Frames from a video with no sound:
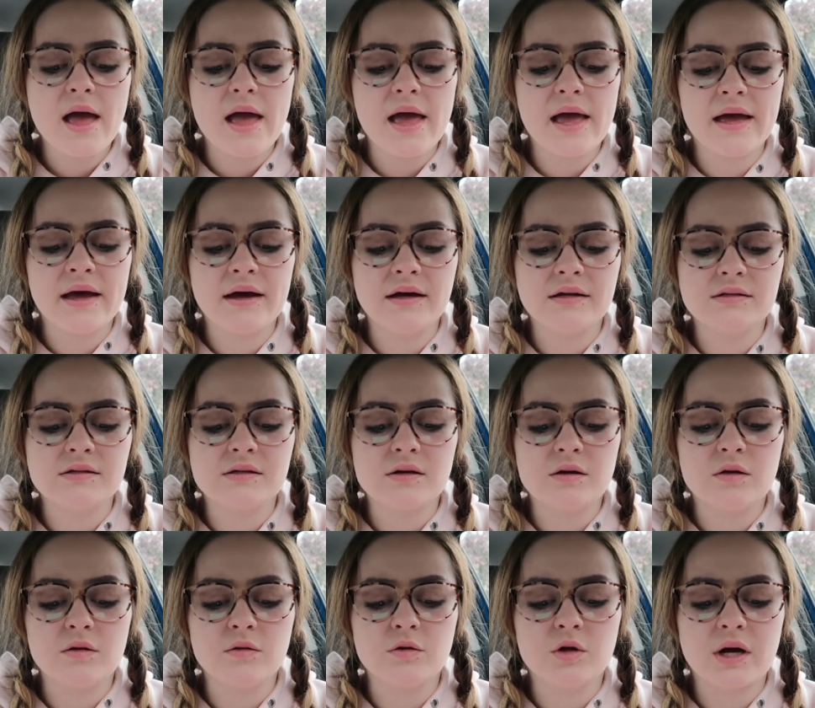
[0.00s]
and
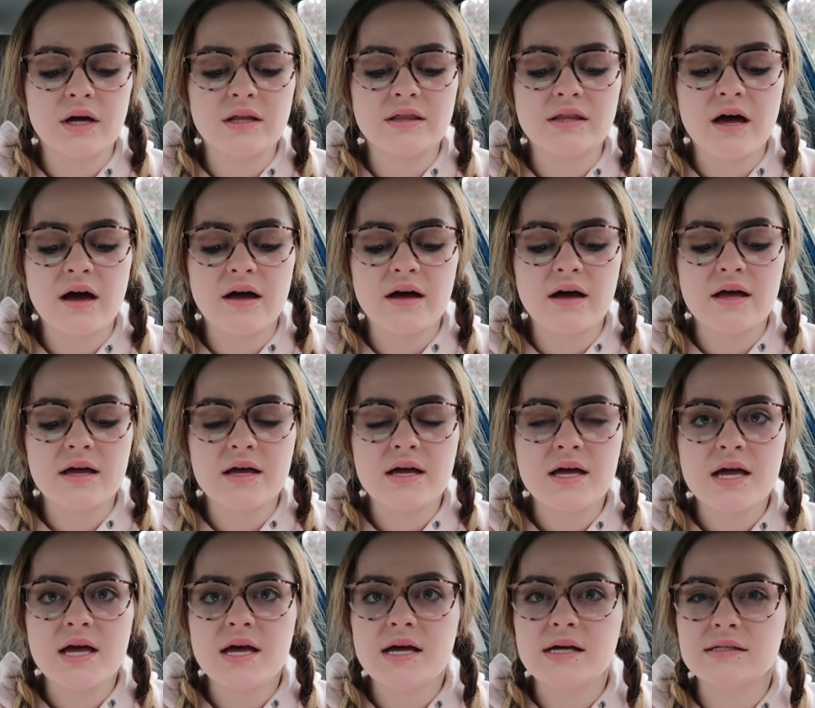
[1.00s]
look at that
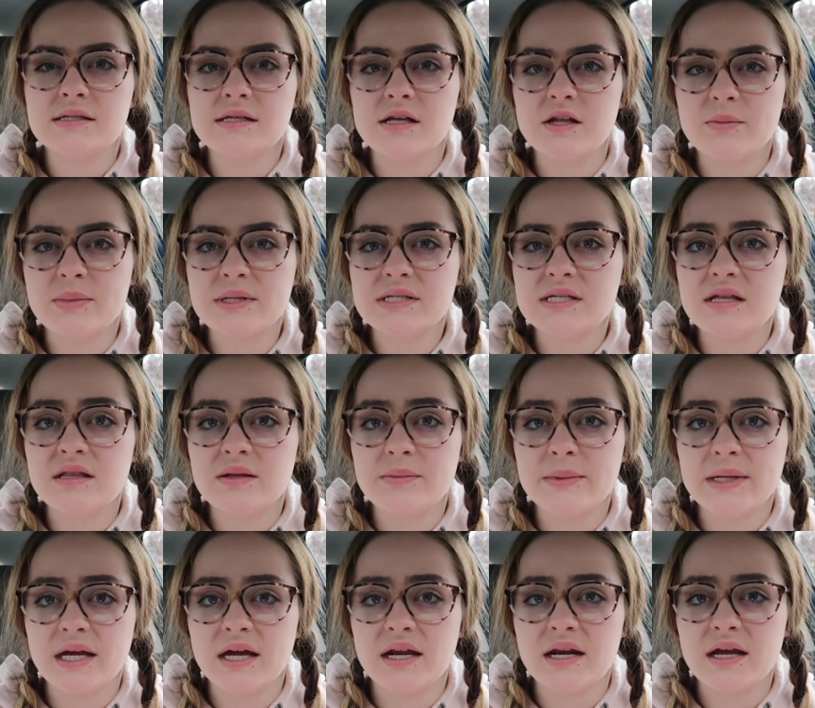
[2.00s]
syllabus in the
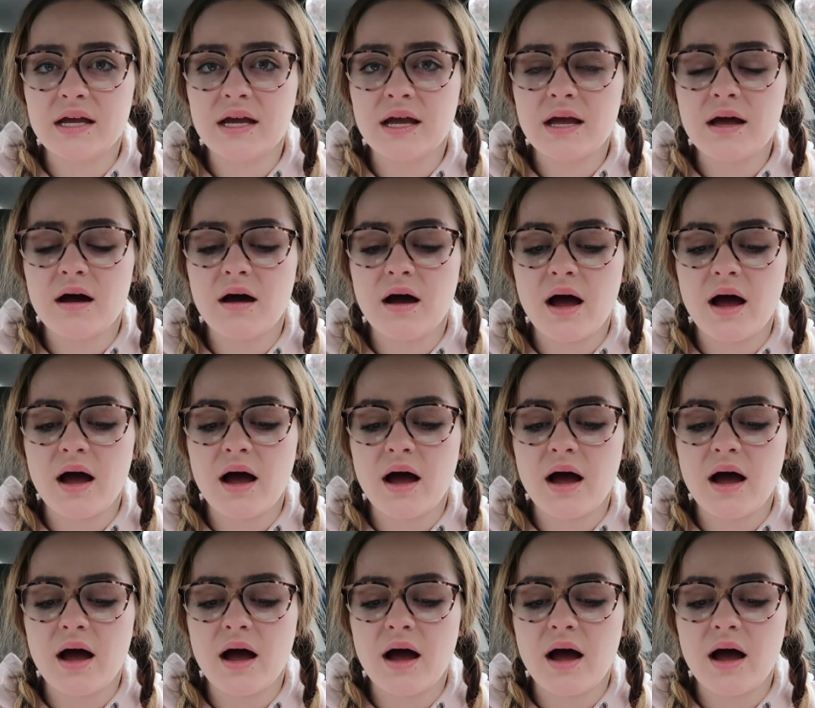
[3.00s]
beginning,